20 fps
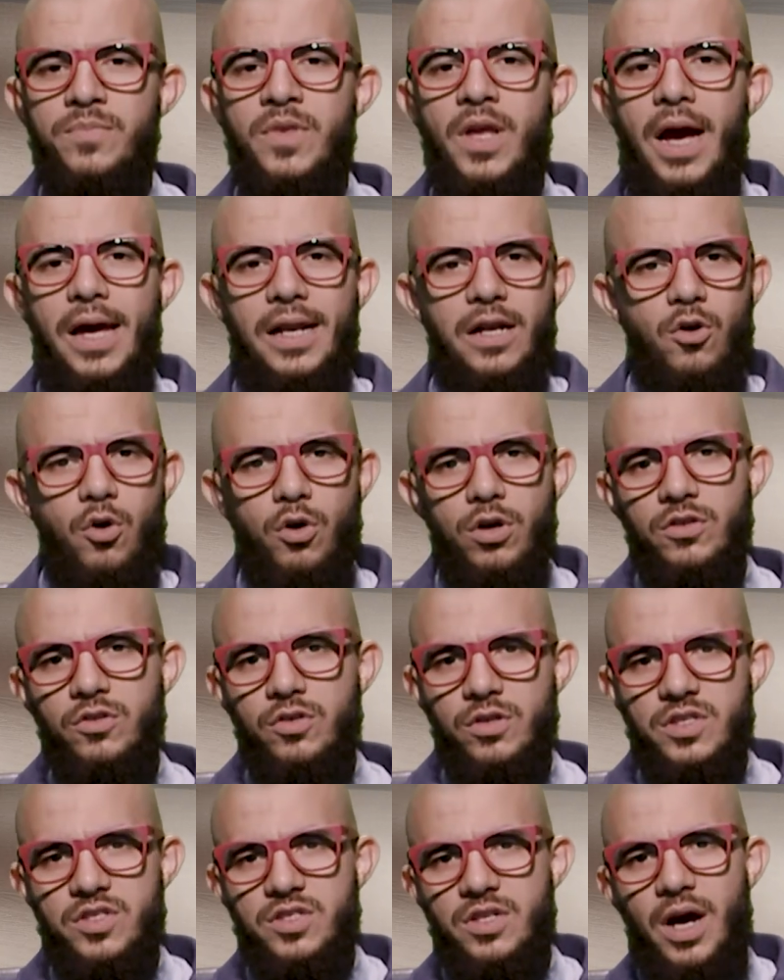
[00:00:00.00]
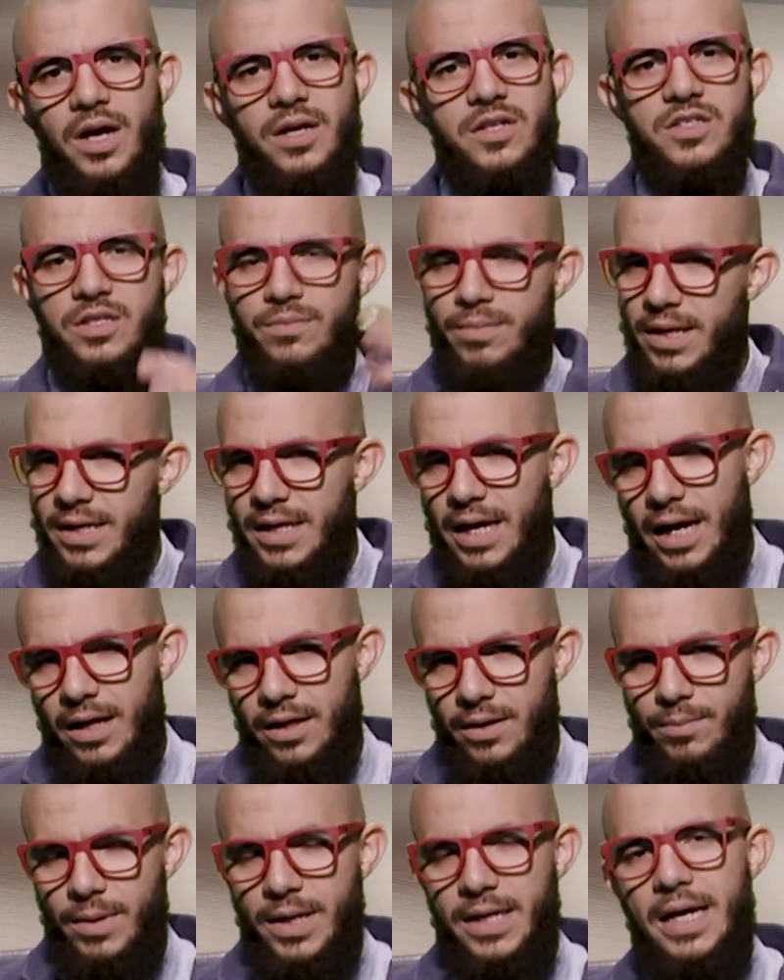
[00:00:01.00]
and according to the scholars and many
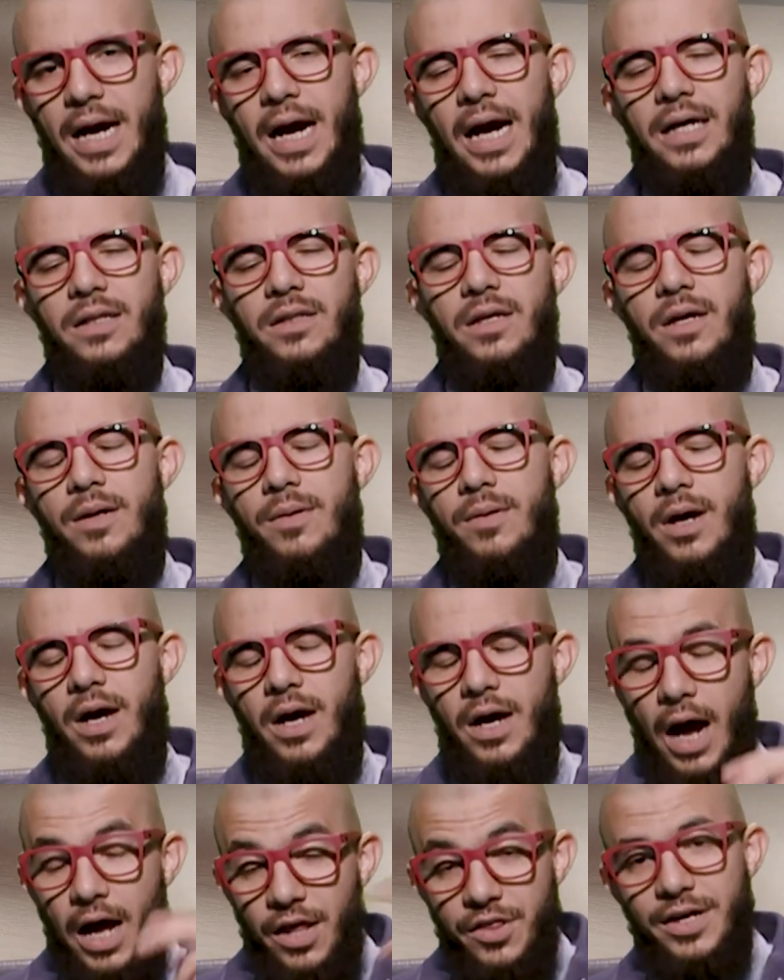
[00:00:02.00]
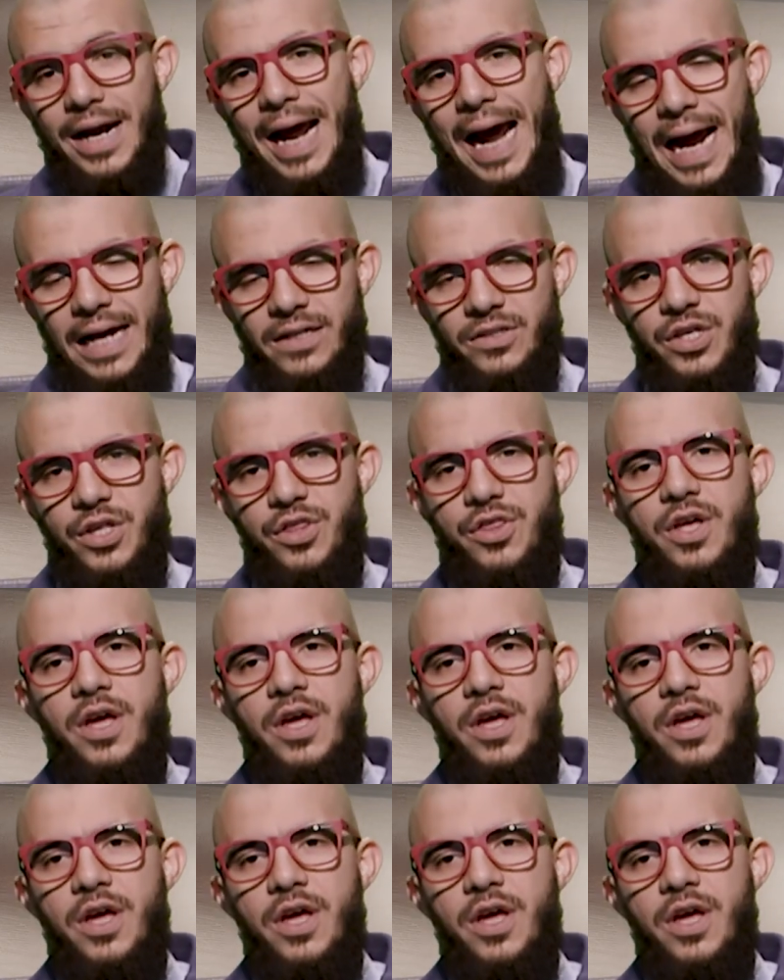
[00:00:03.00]
uh, many ahad, uh, other ahadith